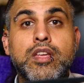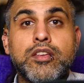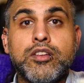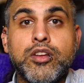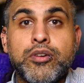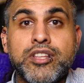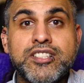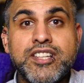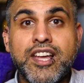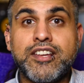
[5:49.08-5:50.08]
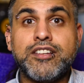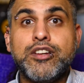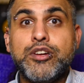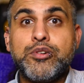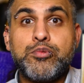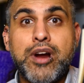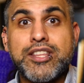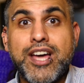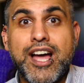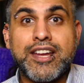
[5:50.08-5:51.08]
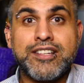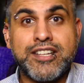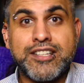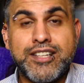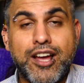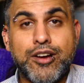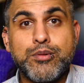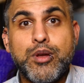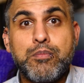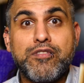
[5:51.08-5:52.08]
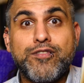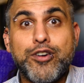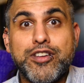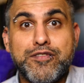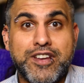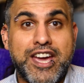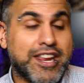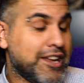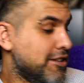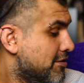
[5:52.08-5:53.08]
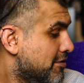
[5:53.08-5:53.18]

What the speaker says: You know what they say, write that idea down before you forget it.